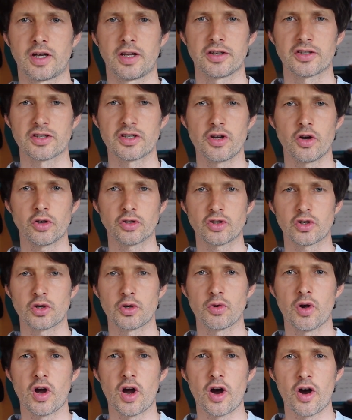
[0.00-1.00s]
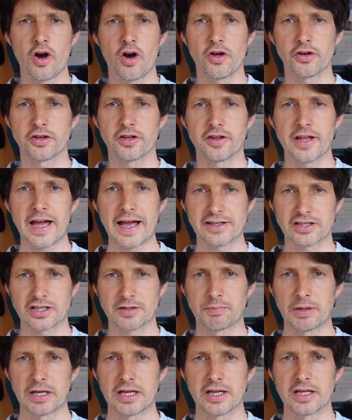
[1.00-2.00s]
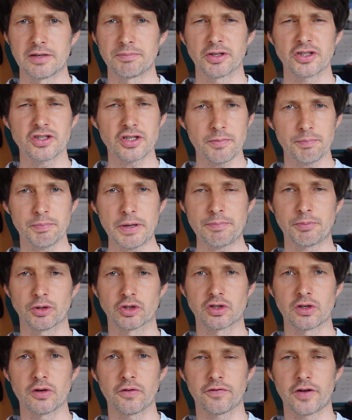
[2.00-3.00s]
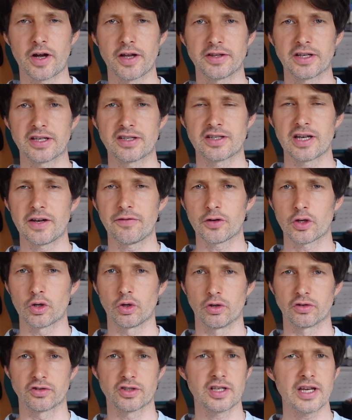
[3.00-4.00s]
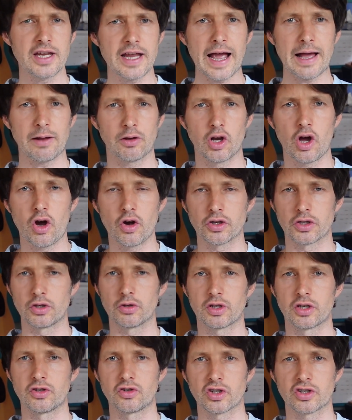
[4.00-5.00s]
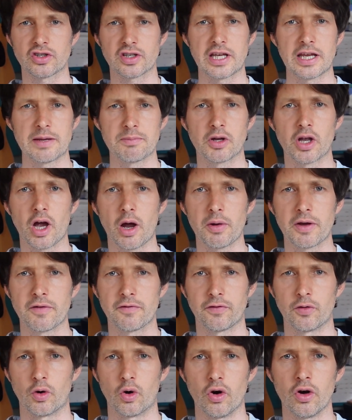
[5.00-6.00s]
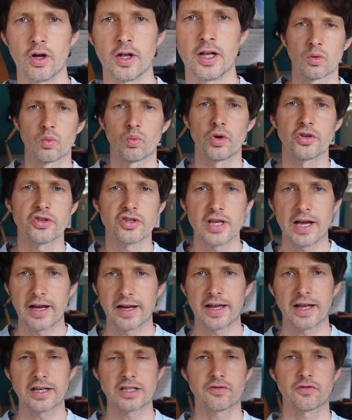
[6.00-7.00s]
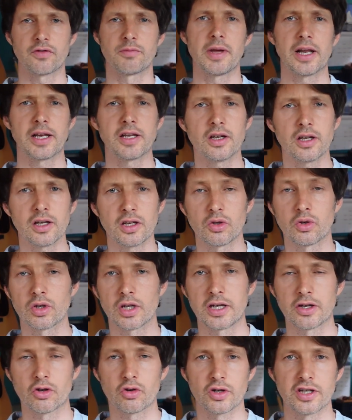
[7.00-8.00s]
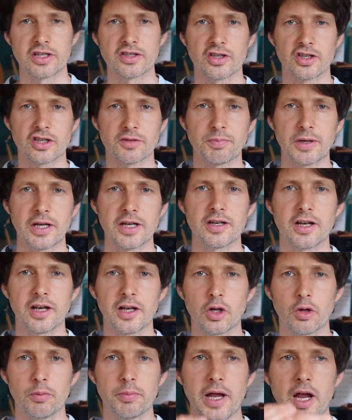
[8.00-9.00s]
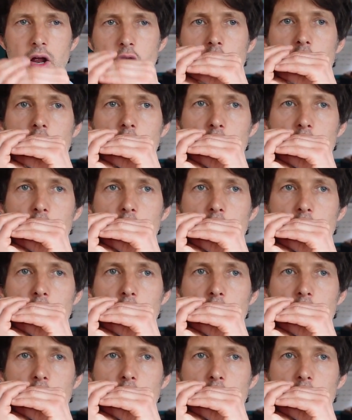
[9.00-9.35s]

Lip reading: It's not too hard at that speed, but some people do find this difficult. See how long you can just keep going for. Once that gets familiar, you can increase the speed a little bit.